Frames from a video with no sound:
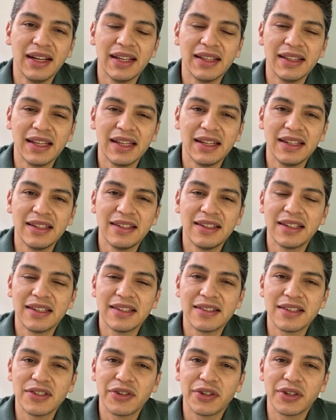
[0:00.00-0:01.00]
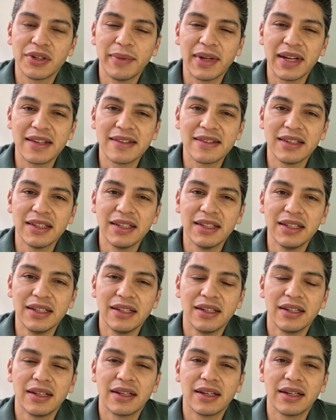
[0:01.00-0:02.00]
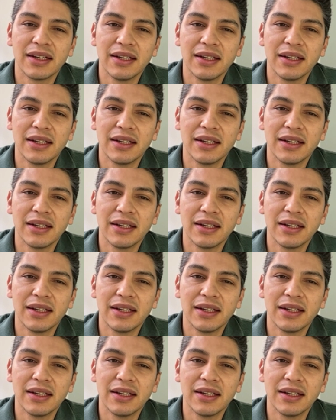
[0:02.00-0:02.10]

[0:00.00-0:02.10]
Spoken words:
and then he did his internal medicine